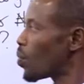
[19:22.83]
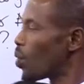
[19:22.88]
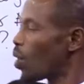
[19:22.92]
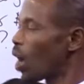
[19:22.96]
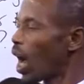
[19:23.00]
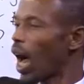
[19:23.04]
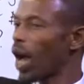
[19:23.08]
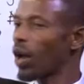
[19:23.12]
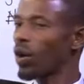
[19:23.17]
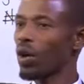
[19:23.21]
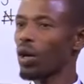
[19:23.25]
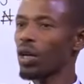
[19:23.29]

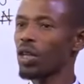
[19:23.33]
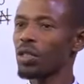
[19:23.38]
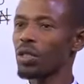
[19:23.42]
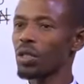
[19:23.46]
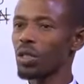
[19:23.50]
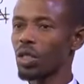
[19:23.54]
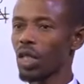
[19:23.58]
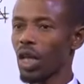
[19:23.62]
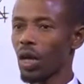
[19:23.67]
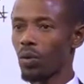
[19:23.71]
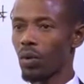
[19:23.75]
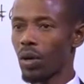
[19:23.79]
how long it will
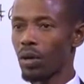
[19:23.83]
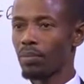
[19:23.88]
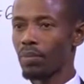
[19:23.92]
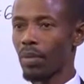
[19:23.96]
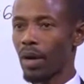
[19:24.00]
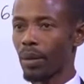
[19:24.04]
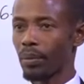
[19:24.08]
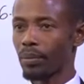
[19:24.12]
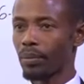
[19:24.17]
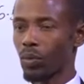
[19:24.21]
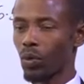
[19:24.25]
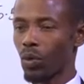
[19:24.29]
take
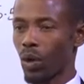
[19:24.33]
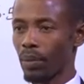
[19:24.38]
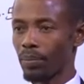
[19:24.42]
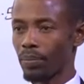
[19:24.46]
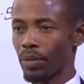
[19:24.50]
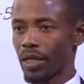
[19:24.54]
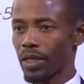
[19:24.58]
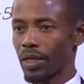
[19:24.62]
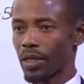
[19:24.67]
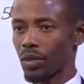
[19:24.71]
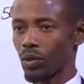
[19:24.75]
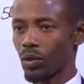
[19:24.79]
one
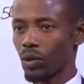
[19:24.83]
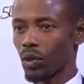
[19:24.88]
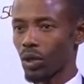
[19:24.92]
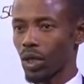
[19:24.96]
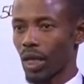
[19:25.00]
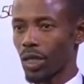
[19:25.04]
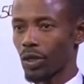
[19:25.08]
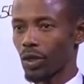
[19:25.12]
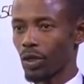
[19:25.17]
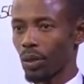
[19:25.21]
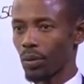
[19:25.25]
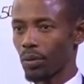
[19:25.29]
person to do
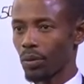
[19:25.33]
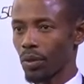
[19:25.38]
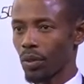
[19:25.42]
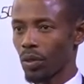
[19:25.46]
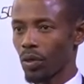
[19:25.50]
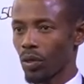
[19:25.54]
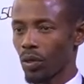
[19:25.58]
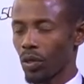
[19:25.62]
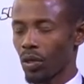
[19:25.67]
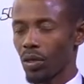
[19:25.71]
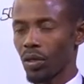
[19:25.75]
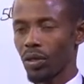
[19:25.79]
that job.
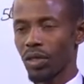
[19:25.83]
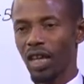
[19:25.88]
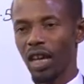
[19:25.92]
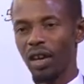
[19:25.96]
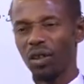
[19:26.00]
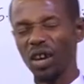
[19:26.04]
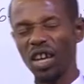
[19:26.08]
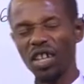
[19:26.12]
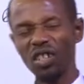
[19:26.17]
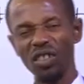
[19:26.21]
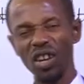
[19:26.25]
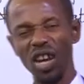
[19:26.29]
Then
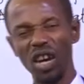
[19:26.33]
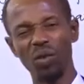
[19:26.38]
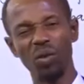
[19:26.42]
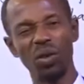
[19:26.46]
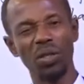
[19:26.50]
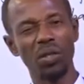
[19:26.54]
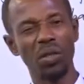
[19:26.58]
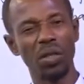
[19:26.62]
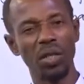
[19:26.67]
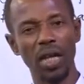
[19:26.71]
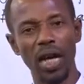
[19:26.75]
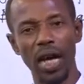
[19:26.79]
any other
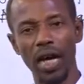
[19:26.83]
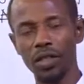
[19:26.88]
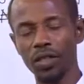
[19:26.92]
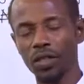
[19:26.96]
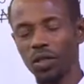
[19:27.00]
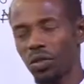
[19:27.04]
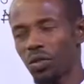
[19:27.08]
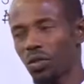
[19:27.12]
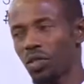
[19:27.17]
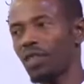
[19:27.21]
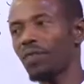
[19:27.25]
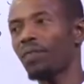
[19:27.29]
question they're asking
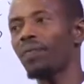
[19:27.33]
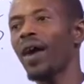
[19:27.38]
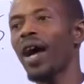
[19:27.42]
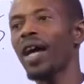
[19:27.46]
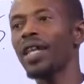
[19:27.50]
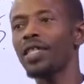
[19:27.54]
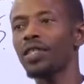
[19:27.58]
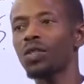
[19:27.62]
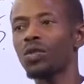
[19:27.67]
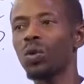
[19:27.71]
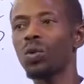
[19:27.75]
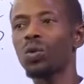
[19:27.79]
you, divide the
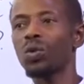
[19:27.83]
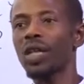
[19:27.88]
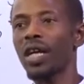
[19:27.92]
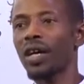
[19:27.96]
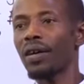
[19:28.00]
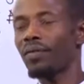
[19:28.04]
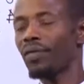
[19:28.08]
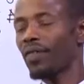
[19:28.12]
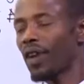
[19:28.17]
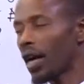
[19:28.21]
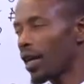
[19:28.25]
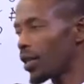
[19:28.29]
total
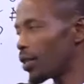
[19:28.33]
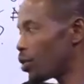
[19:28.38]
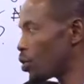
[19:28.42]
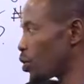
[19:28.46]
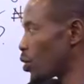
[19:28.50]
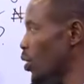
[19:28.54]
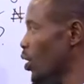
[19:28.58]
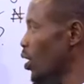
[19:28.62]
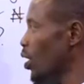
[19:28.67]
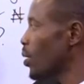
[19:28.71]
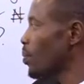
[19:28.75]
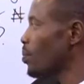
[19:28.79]
value
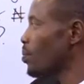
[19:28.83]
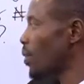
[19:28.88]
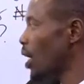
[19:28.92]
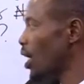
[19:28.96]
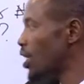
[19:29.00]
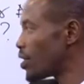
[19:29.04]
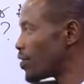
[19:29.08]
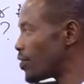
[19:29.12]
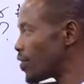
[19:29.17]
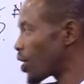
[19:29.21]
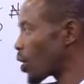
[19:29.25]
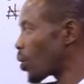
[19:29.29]
by the
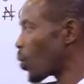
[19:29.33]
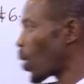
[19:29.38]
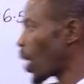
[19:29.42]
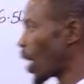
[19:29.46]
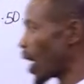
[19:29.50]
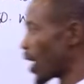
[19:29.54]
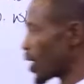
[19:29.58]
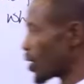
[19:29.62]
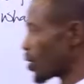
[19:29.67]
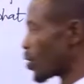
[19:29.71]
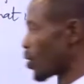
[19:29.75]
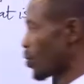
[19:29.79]

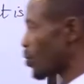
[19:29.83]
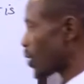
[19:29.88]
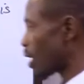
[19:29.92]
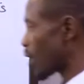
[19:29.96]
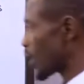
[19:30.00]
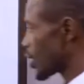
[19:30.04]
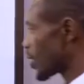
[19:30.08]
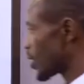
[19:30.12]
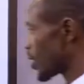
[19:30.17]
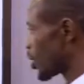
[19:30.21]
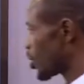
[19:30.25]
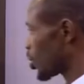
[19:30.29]
required number they
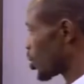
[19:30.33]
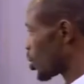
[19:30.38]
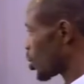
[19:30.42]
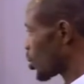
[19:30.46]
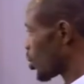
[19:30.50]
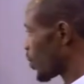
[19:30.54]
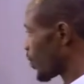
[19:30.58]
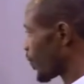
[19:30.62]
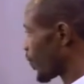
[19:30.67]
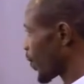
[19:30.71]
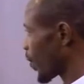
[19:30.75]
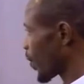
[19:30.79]
say you should
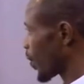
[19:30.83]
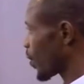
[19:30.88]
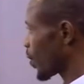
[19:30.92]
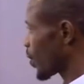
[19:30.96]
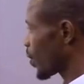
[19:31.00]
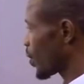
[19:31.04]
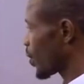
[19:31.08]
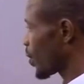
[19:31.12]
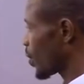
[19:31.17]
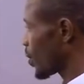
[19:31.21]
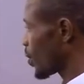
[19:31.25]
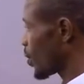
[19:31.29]
look for.
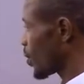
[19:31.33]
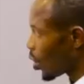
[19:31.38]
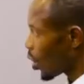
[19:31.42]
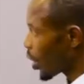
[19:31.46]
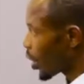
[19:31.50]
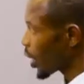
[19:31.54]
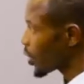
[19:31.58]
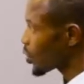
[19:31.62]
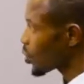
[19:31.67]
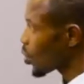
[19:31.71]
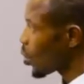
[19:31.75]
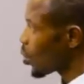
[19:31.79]

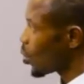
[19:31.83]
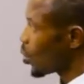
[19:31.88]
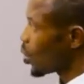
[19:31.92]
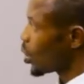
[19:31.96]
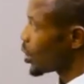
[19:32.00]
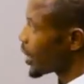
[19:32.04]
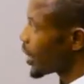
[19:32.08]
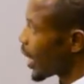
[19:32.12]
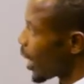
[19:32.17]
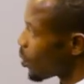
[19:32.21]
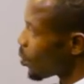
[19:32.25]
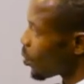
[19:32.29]
Okay, so
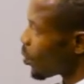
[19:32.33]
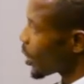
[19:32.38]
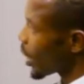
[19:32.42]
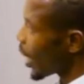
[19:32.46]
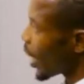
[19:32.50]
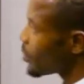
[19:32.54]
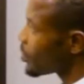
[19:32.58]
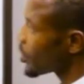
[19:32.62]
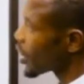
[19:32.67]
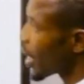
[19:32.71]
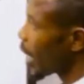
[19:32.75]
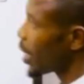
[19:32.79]
now what
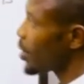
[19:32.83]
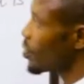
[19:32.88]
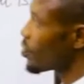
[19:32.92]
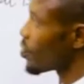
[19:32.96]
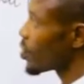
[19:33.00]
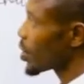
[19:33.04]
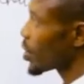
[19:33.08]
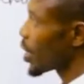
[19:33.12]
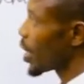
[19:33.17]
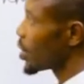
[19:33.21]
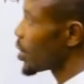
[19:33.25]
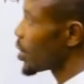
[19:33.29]
I'm trying to say